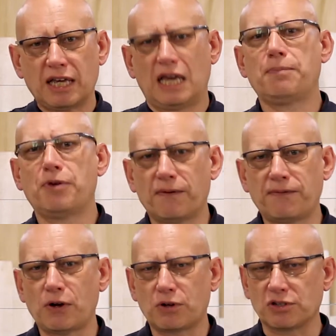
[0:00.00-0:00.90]
keep your
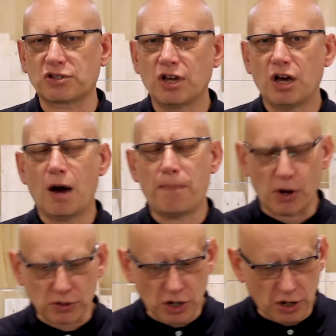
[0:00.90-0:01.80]
focus
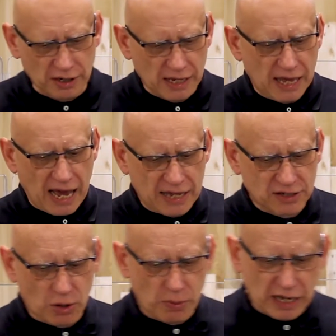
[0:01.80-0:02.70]
upon God. And
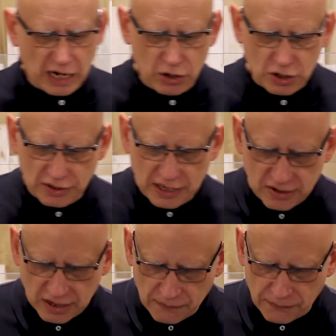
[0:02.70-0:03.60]
so we're going to look at
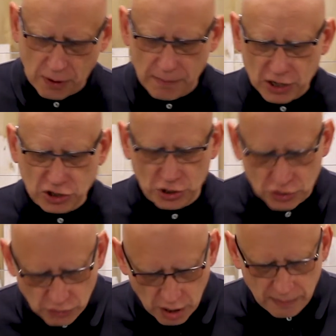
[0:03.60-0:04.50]
this from
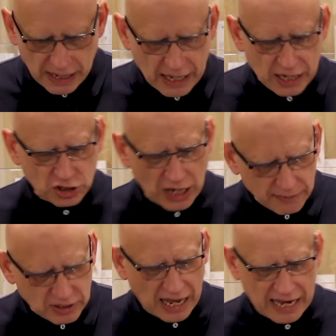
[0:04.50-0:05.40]
Deuteronomy
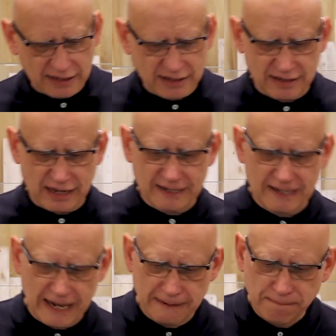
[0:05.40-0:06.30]
chapter 8, as I
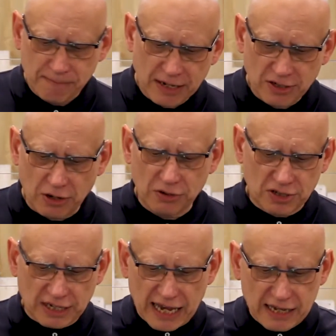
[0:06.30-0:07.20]
say. So
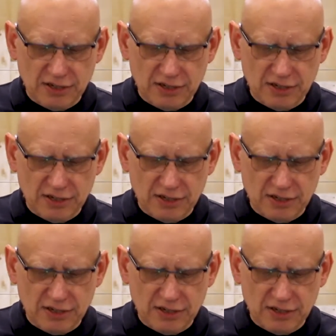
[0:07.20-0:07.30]
today's